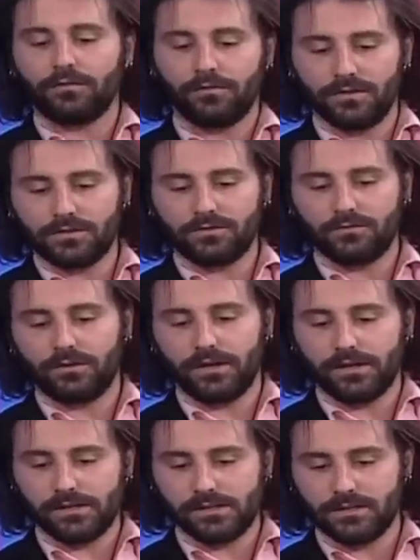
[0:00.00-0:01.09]
through this story
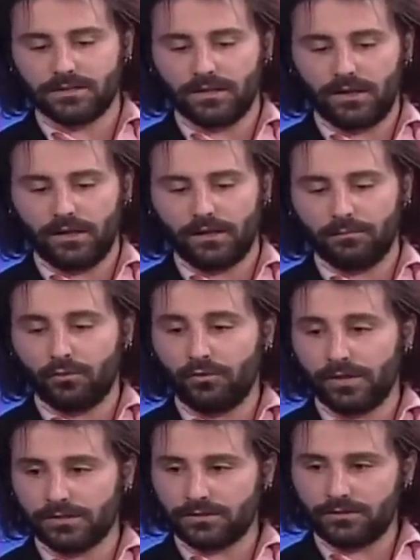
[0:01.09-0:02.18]
is a
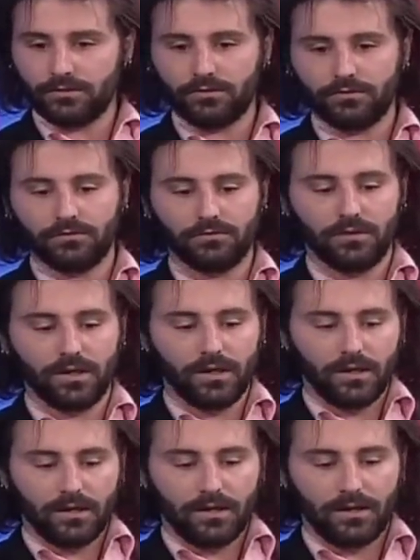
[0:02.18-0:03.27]
priest who
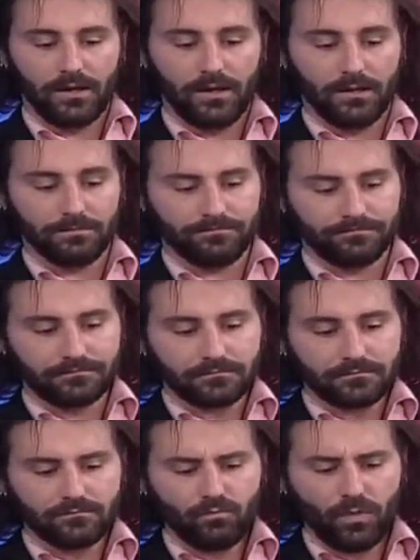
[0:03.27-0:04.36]

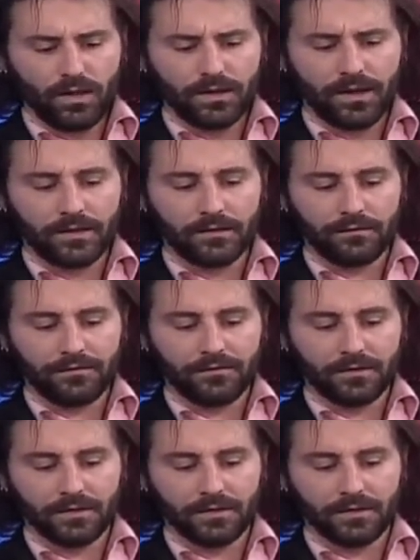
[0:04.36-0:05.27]
kind of